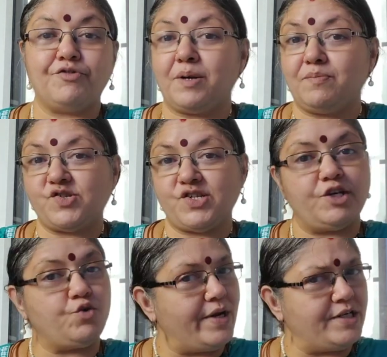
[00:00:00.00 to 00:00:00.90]
from
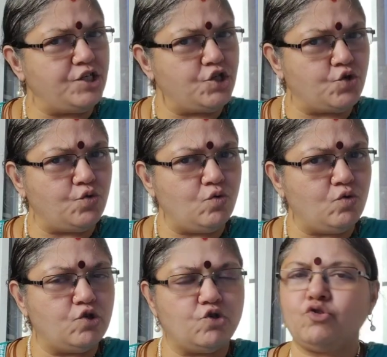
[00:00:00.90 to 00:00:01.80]
say 22
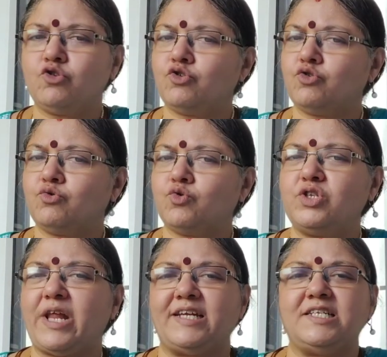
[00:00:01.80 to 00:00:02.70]
to
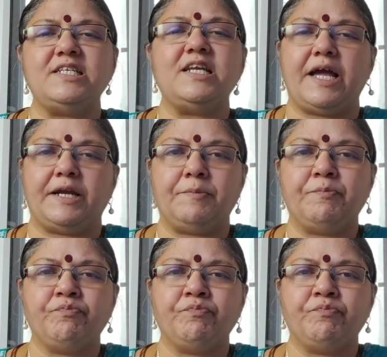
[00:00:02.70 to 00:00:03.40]
99.